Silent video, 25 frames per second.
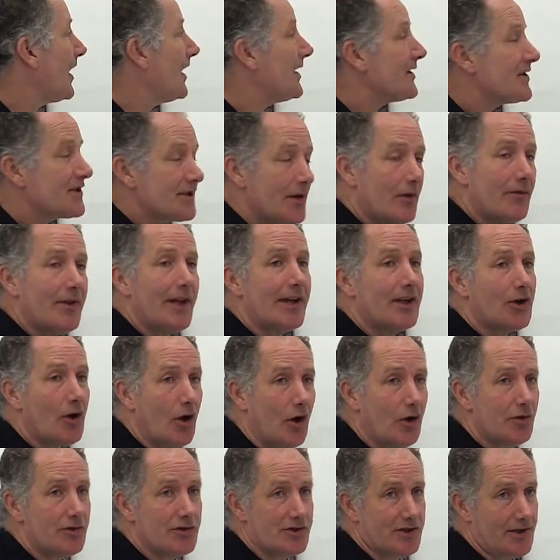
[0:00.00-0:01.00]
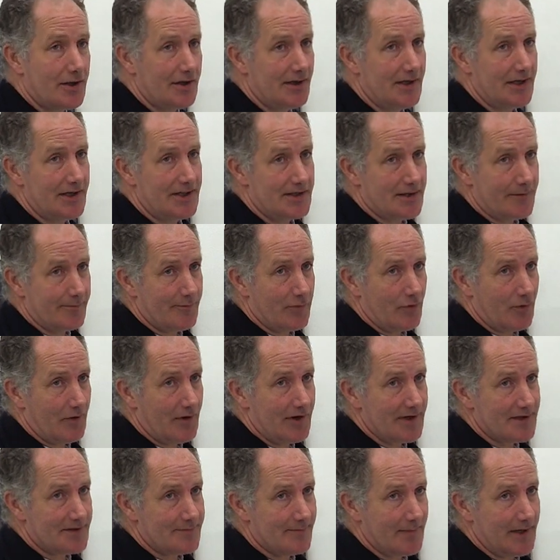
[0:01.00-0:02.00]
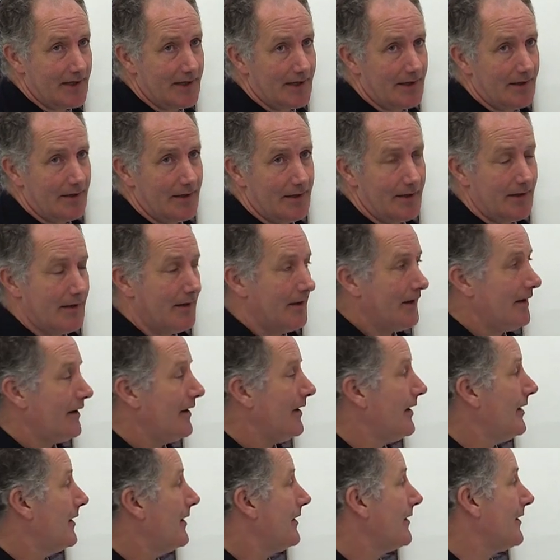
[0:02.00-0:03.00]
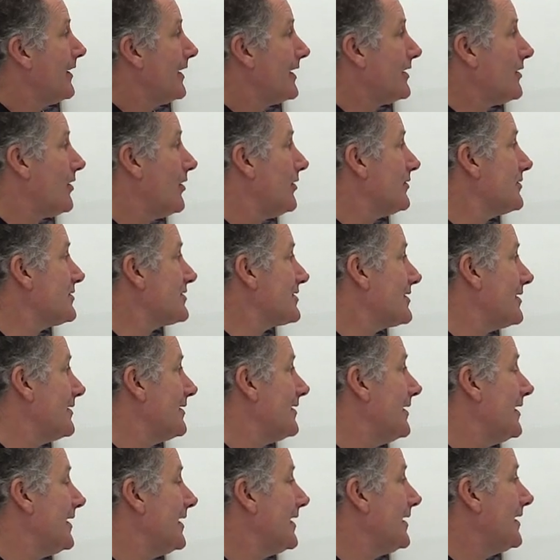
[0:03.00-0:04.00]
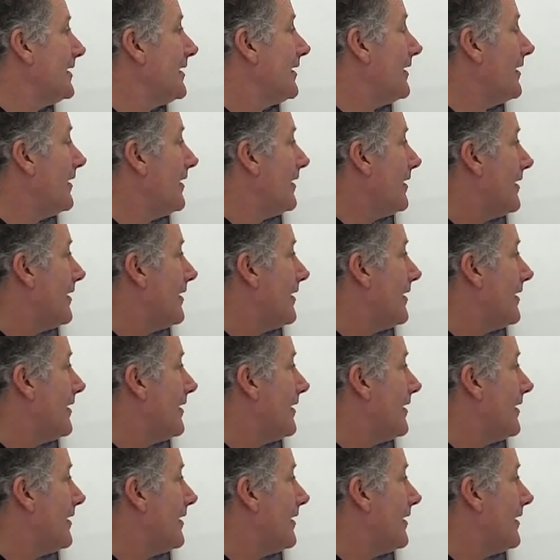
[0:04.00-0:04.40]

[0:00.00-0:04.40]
so they constantly surprise me. They constantly,